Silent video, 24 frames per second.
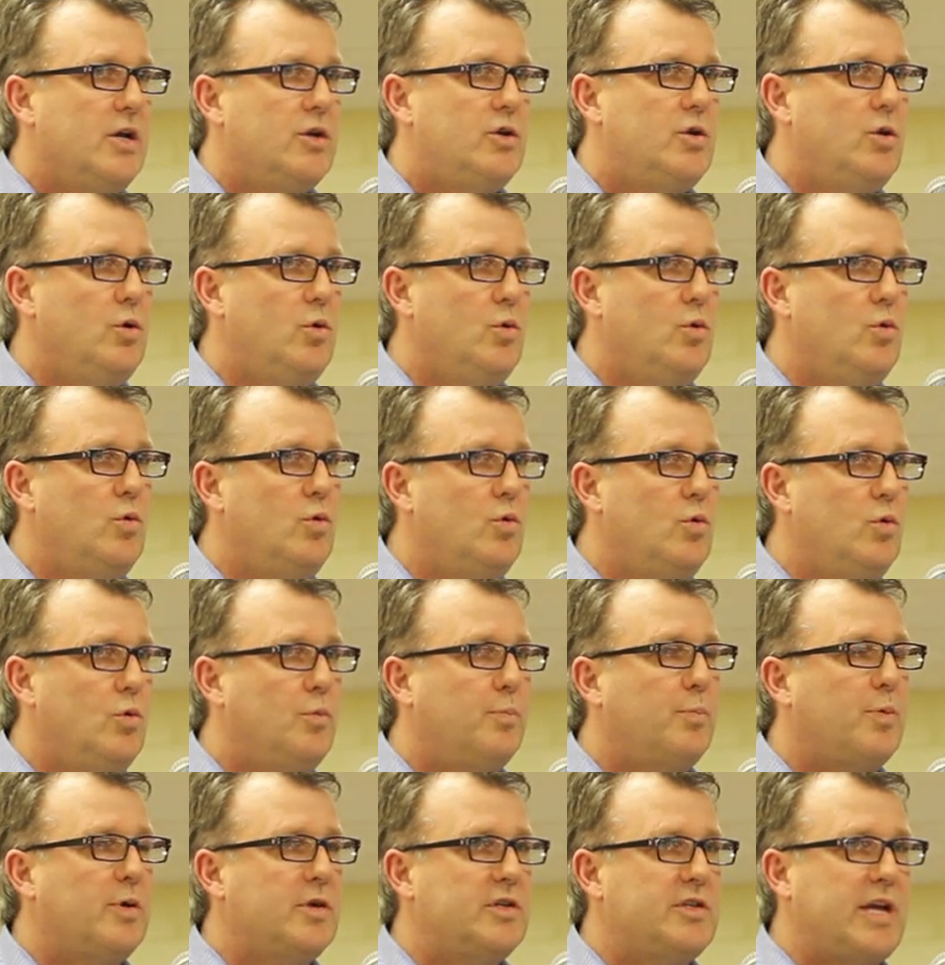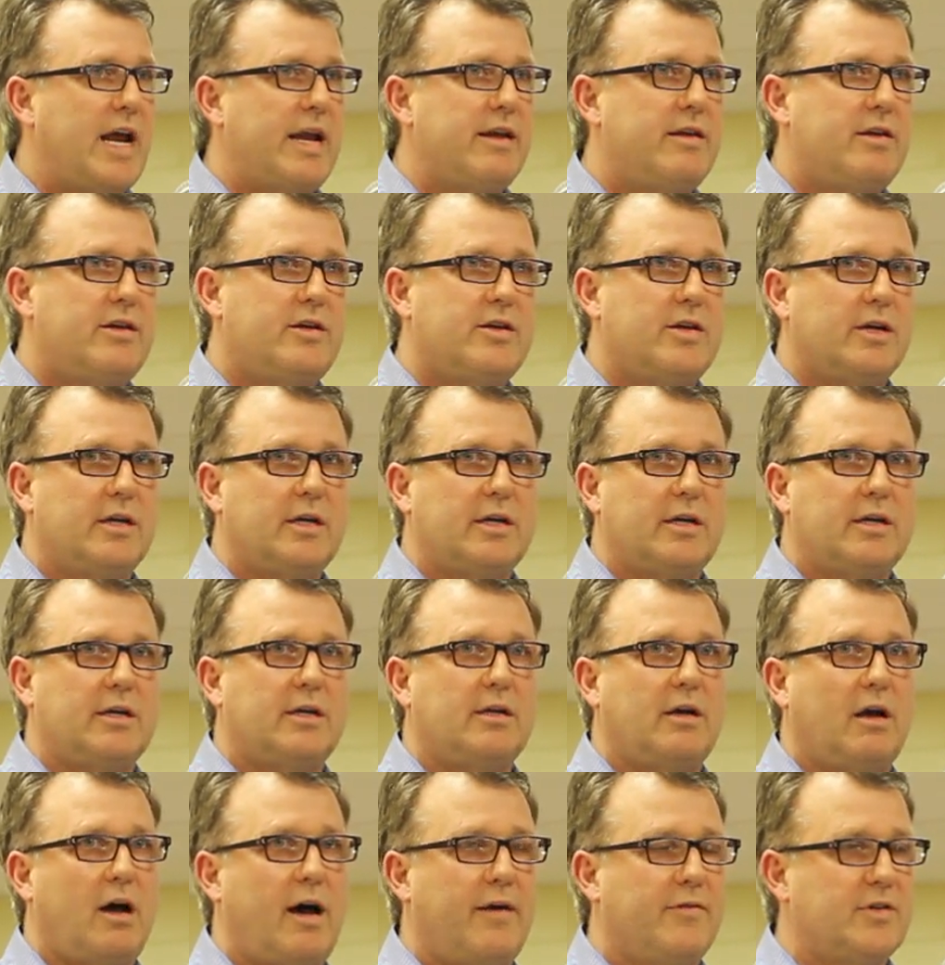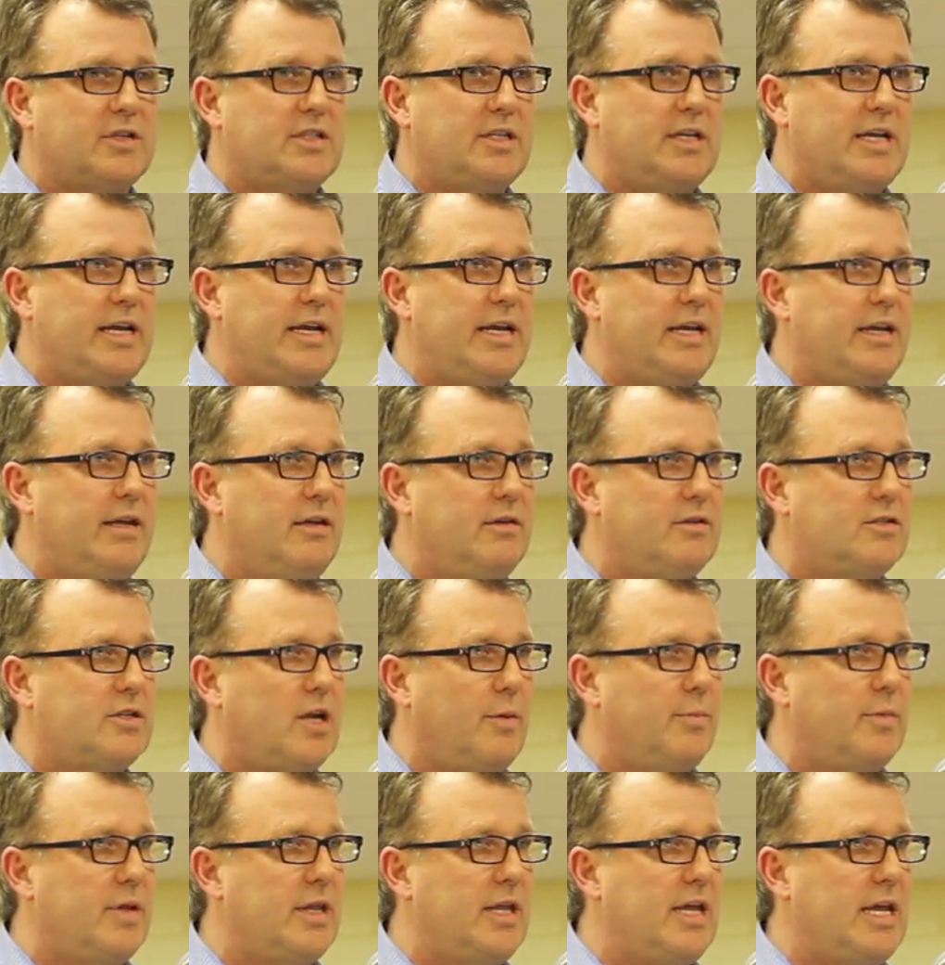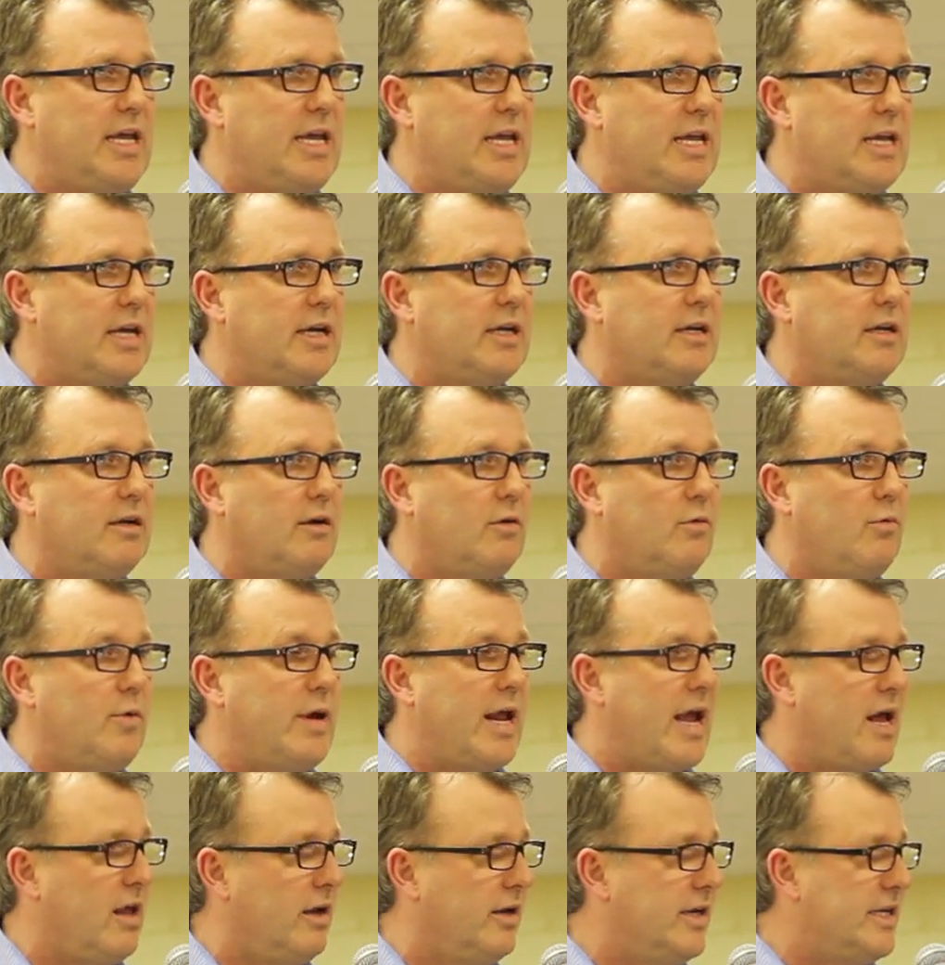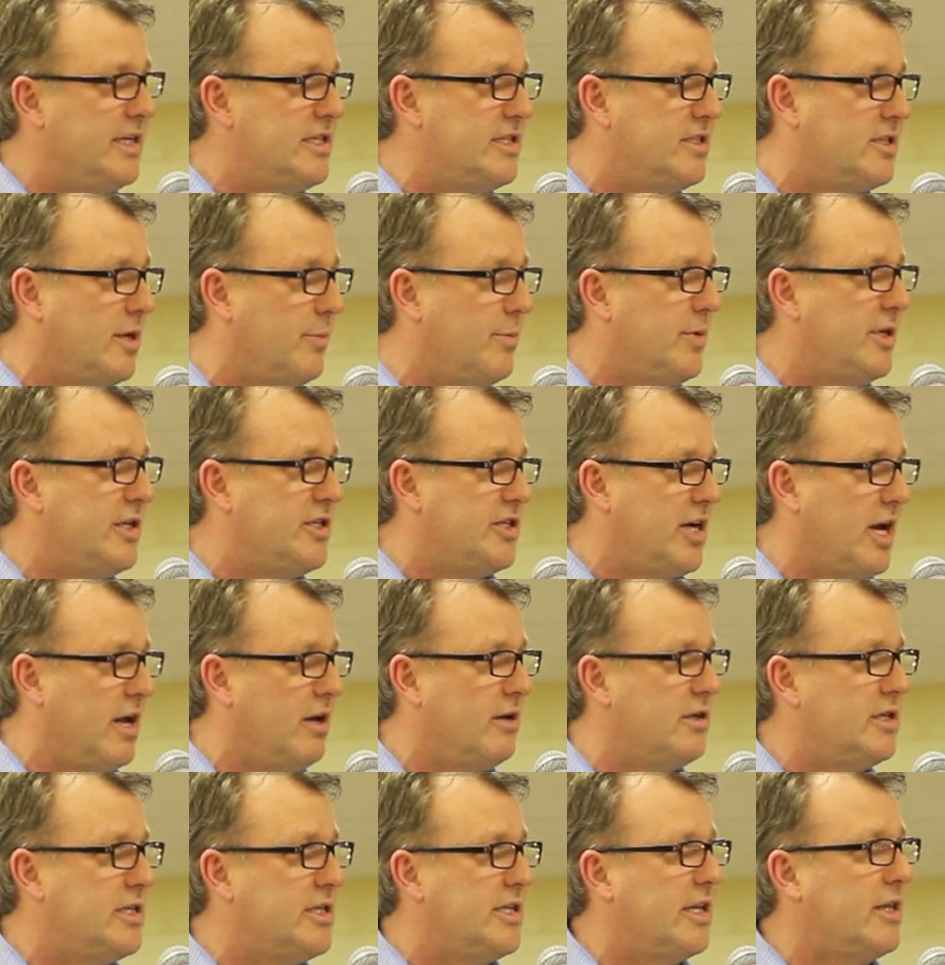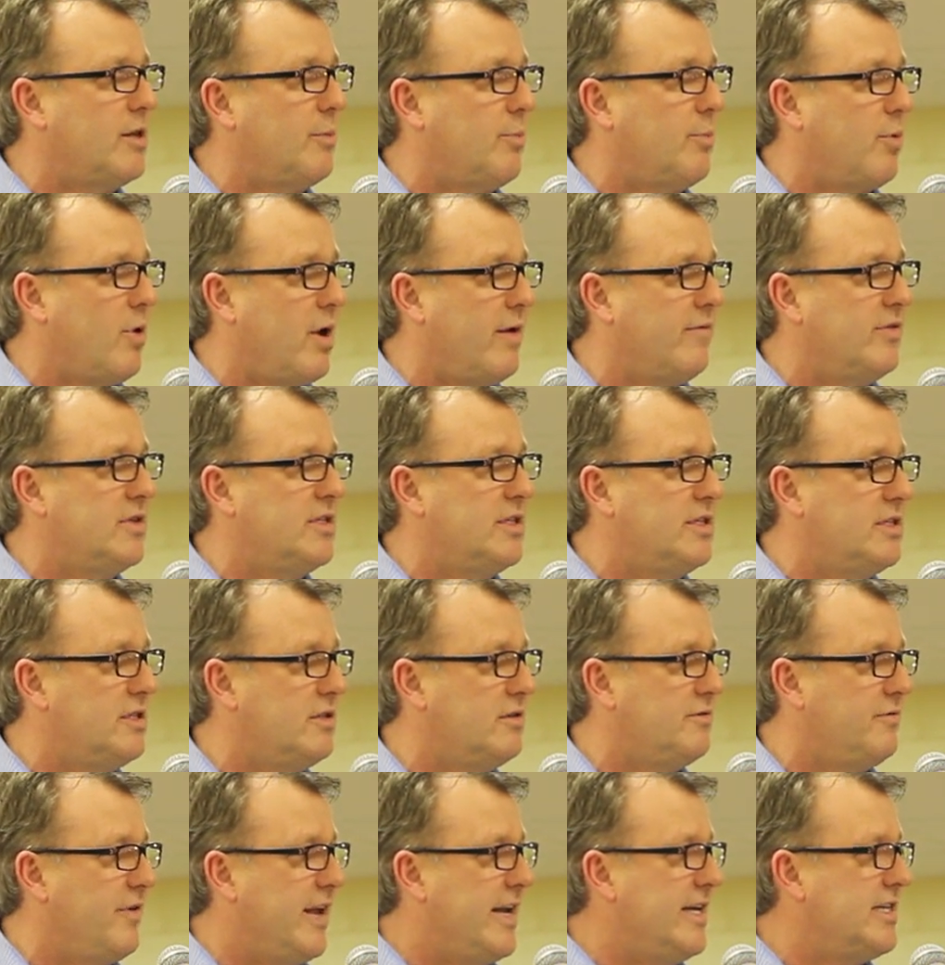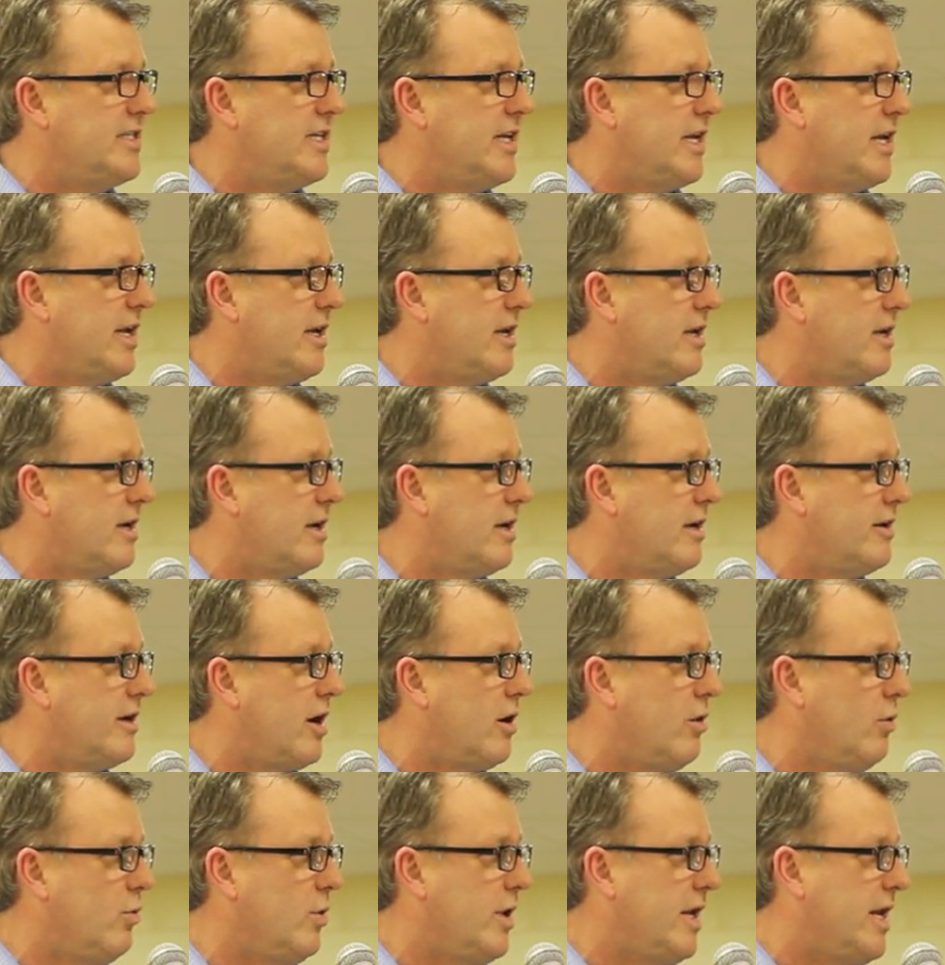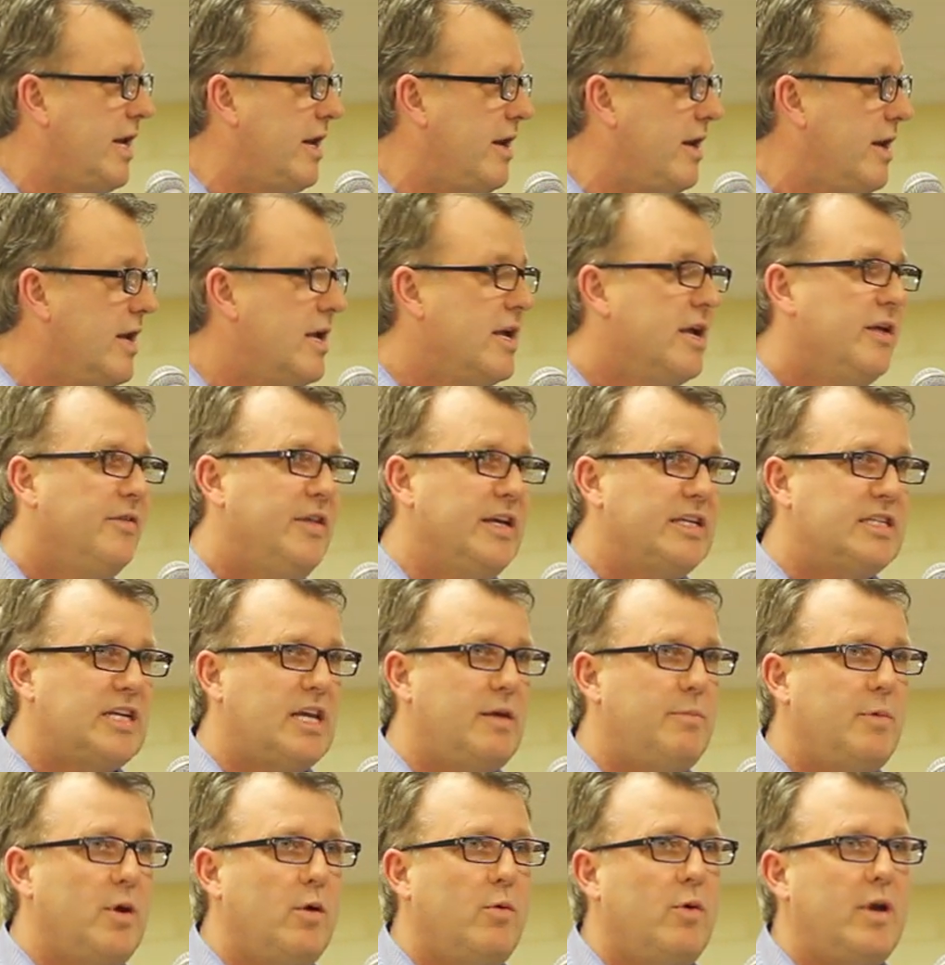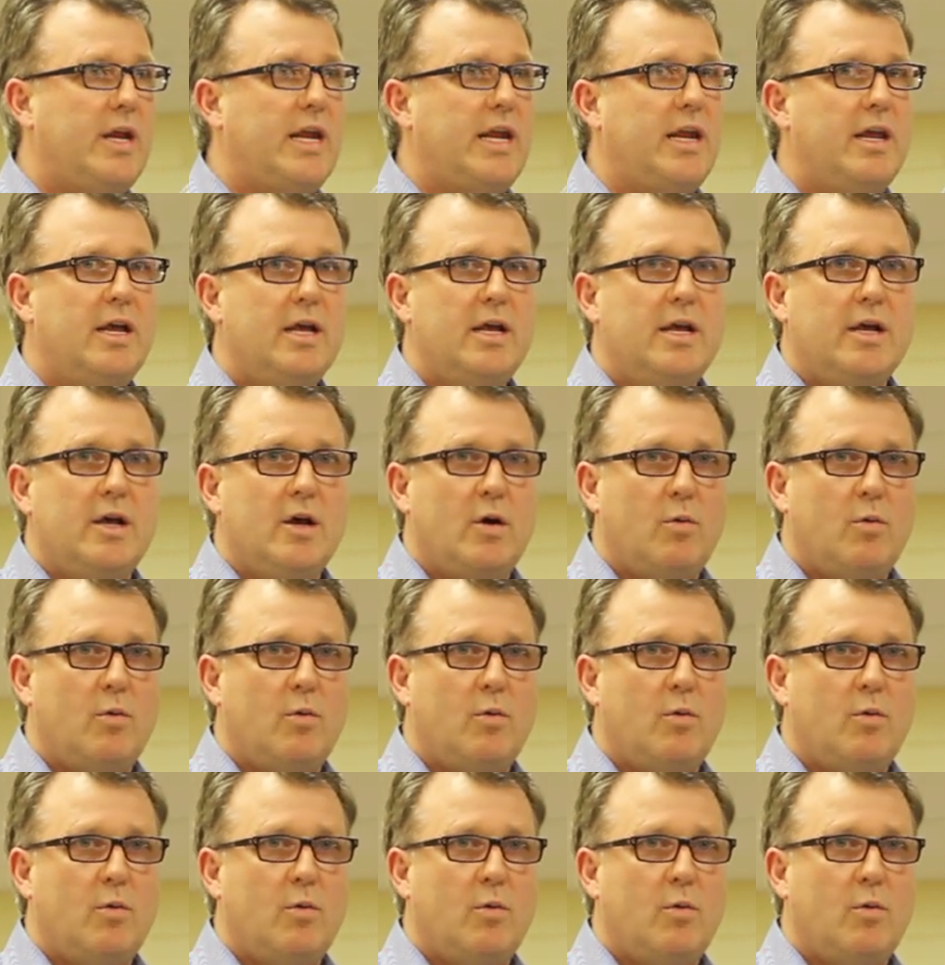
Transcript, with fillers: to present, uh, obviously, some of the uh, realities and some of the challenges that the provinces is facing, uh, not only in this community,